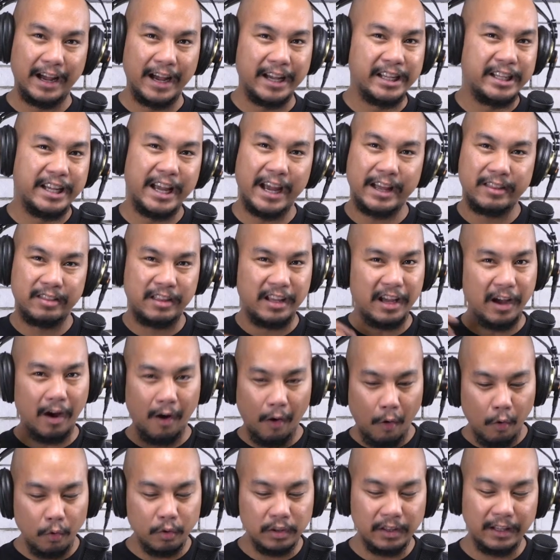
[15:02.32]
Again, the
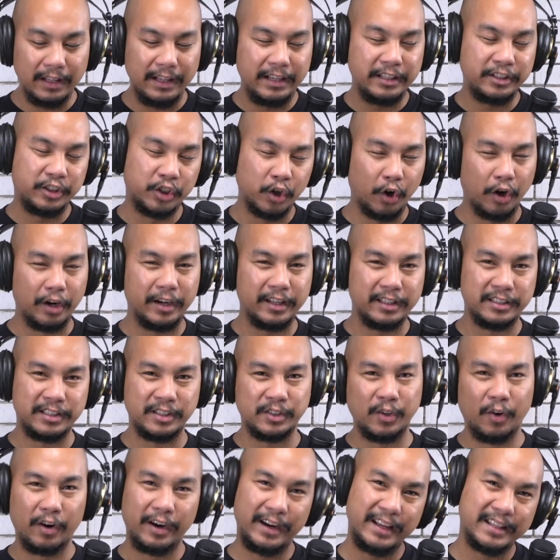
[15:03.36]
only Jordan
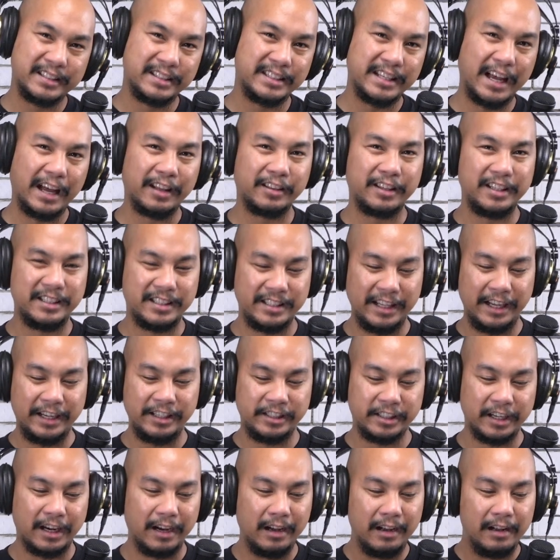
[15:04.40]
store in Southeast
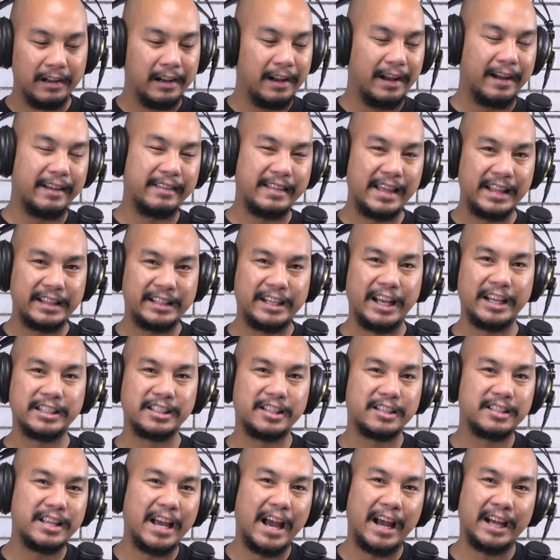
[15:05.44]
Asia. And that gets
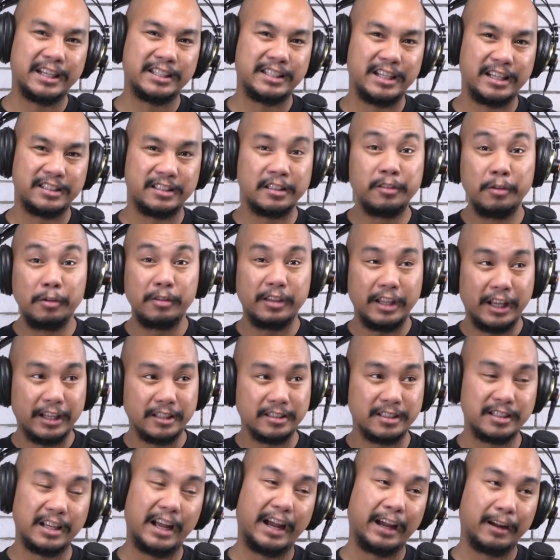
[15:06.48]
us access to
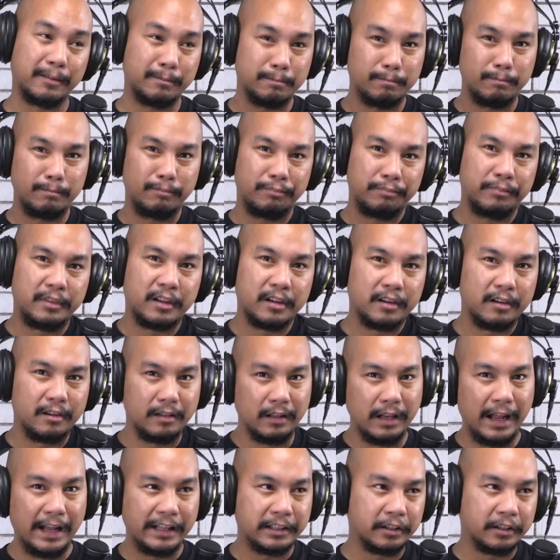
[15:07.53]
things like cloth